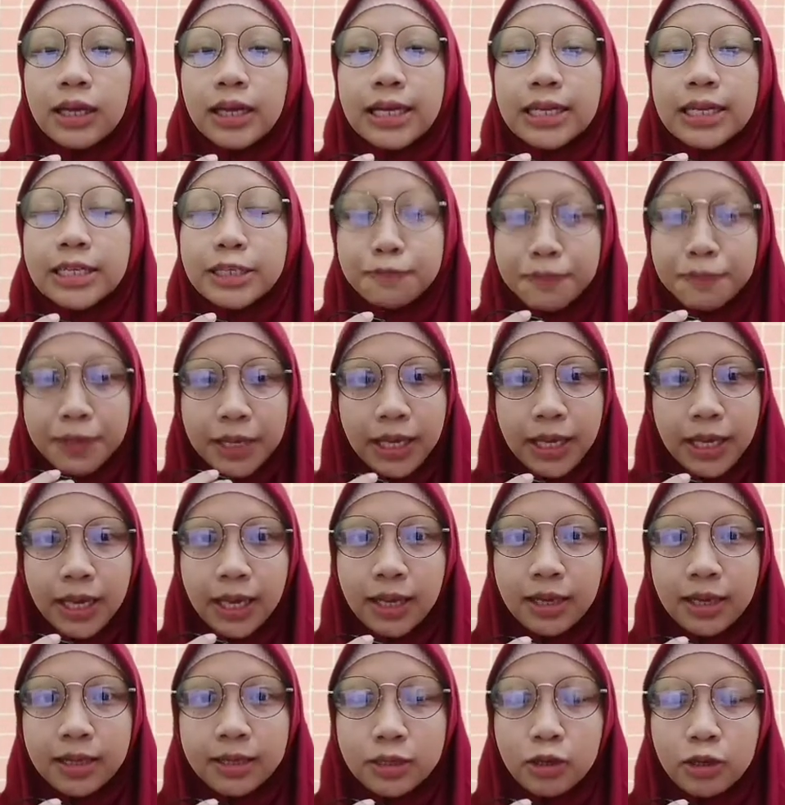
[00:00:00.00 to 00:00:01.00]

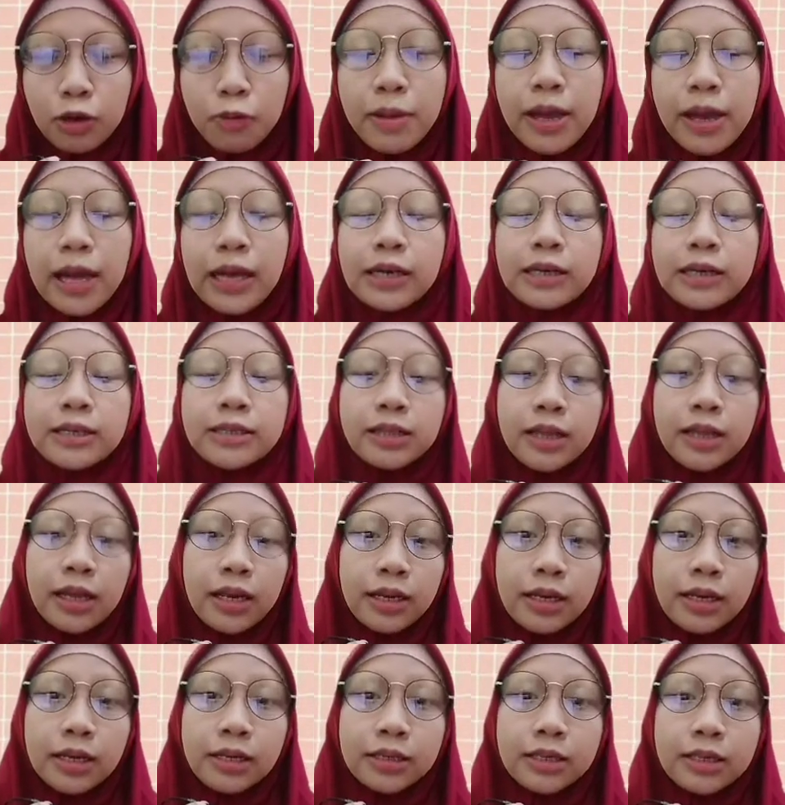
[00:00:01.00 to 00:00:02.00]
speaking. So by
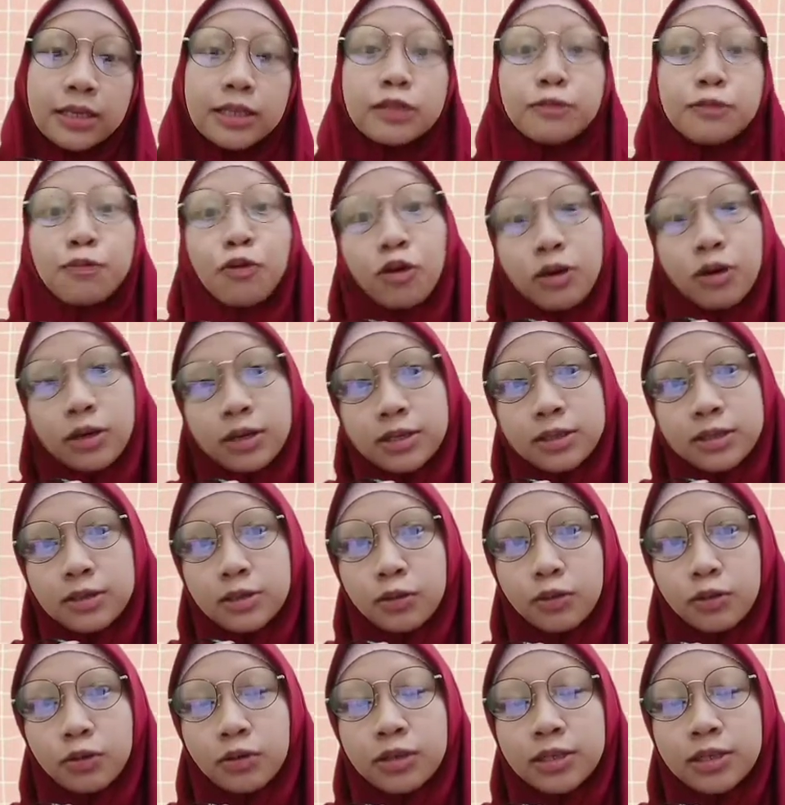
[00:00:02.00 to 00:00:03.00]
understanding the spoken
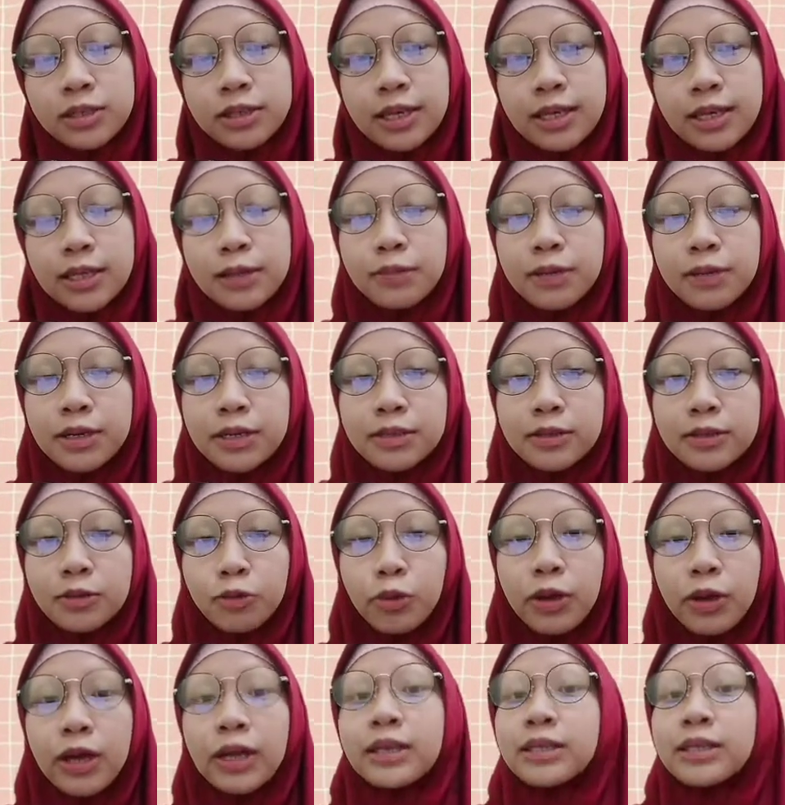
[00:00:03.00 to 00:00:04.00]
discourse, it means
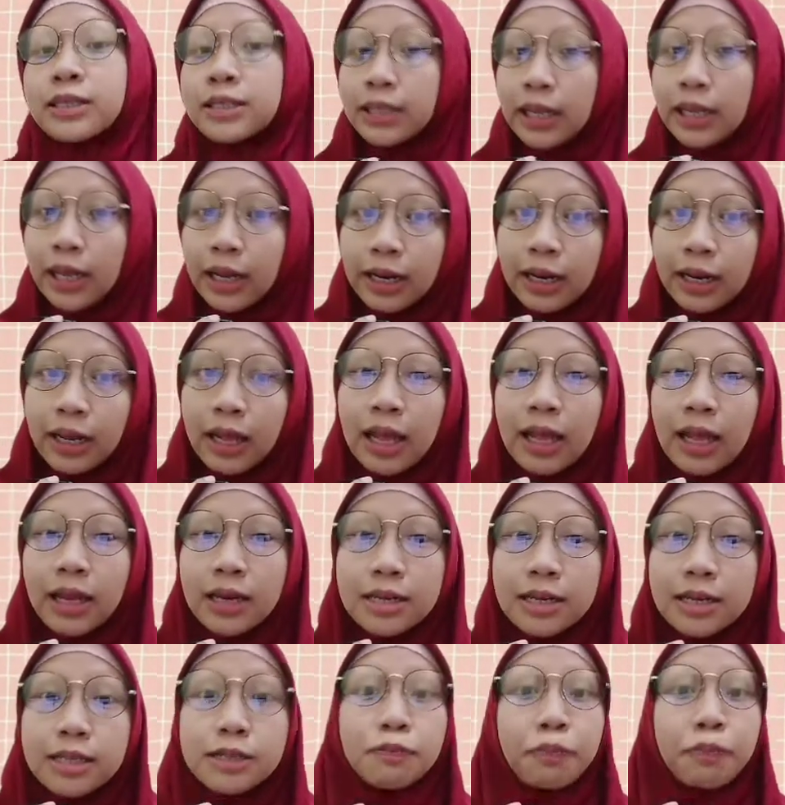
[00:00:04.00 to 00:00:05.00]
we understand
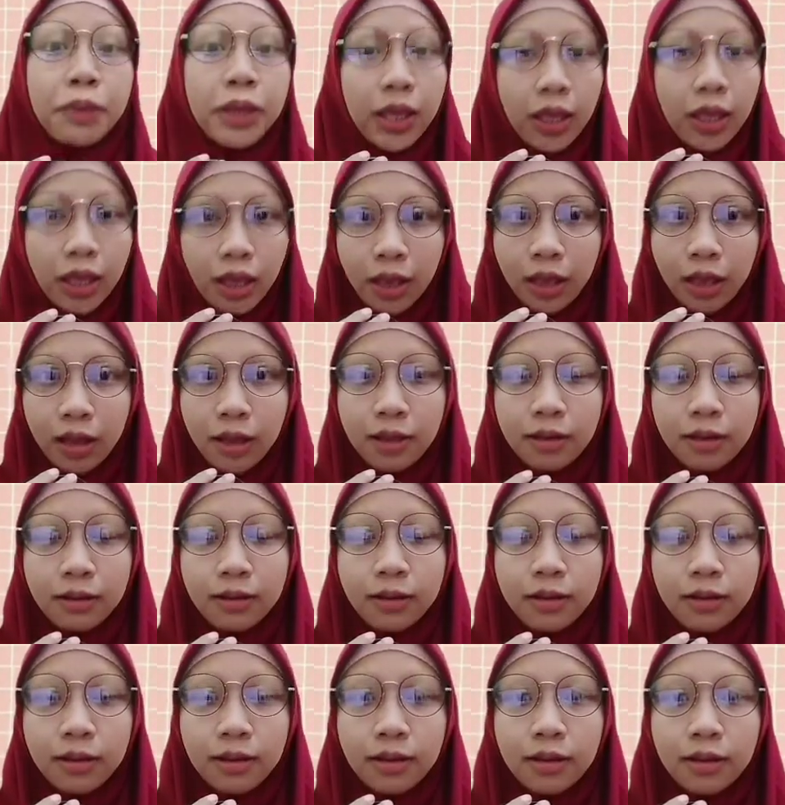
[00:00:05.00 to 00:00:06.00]
the speaking,
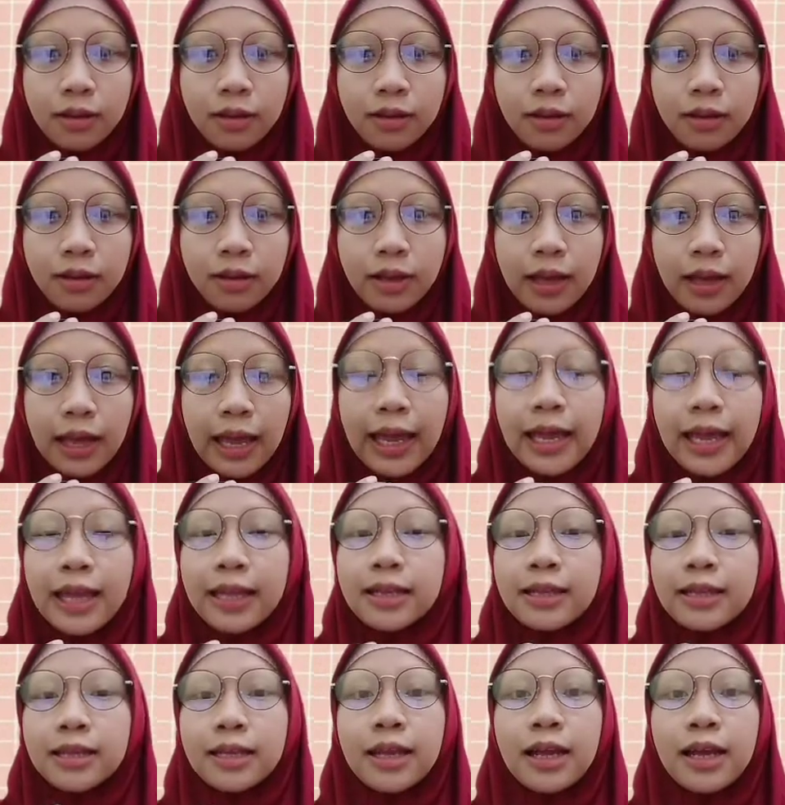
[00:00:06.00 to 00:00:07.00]

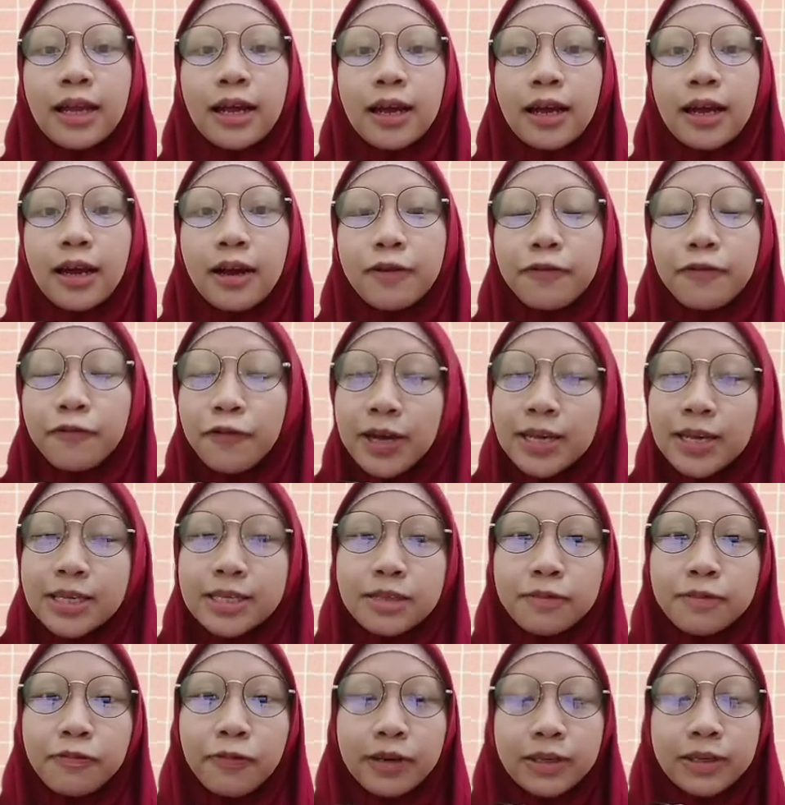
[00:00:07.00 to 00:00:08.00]
and
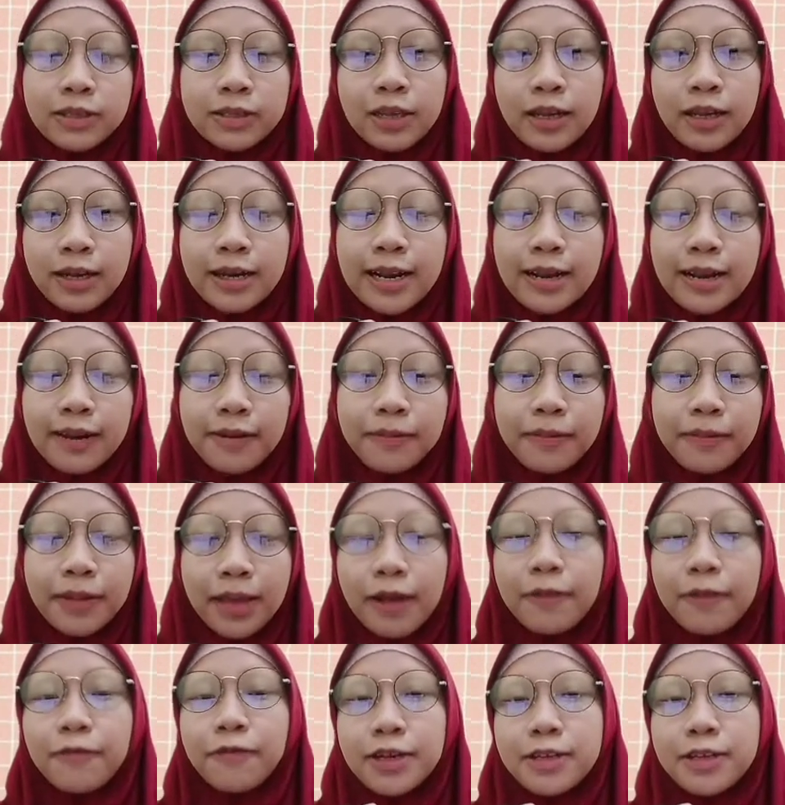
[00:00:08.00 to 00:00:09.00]
vice versa.
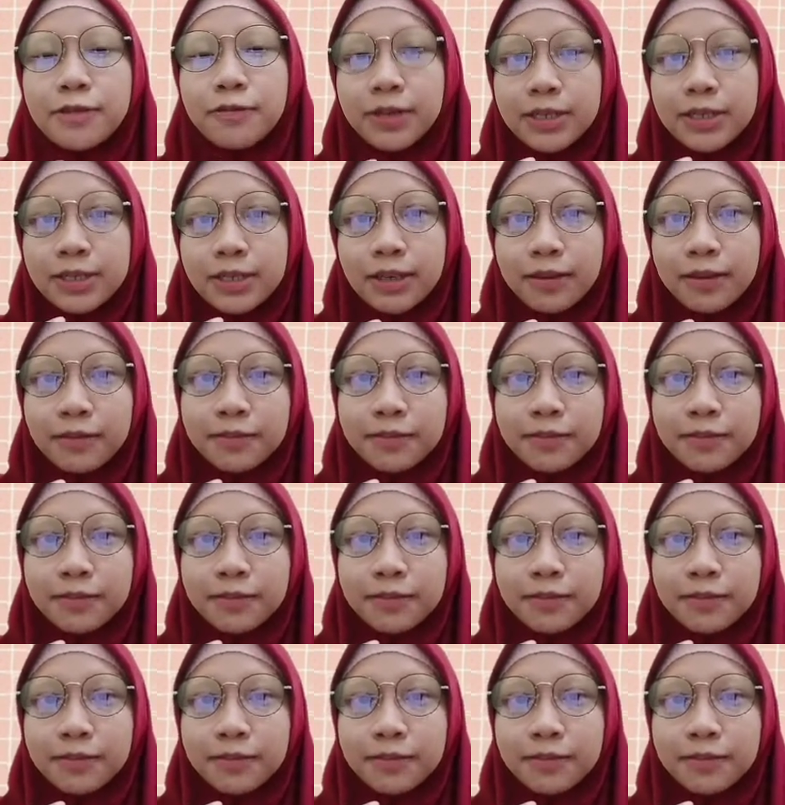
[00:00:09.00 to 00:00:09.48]
Vice versa.